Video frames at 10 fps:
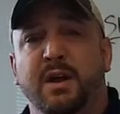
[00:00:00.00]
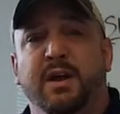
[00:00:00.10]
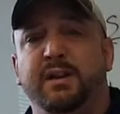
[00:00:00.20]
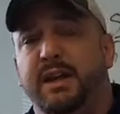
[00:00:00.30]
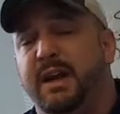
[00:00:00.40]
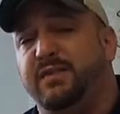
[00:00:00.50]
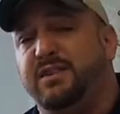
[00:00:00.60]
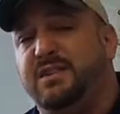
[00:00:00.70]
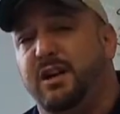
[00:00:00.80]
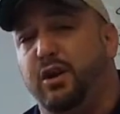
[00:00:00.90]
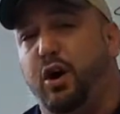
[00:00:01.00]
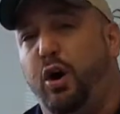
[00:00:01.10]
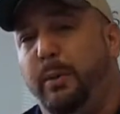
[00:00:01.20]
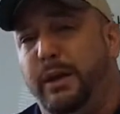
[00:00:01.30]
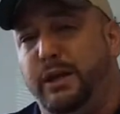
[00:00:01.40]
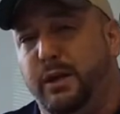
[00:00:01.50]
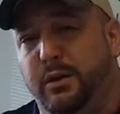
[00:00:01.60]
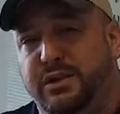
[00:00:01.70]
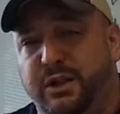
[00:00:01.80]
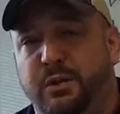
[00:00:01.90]
and then they have to sell their home in a year
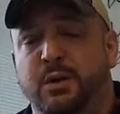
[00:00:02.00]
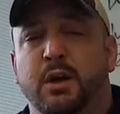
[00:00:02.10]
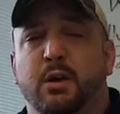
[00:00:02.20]
or two.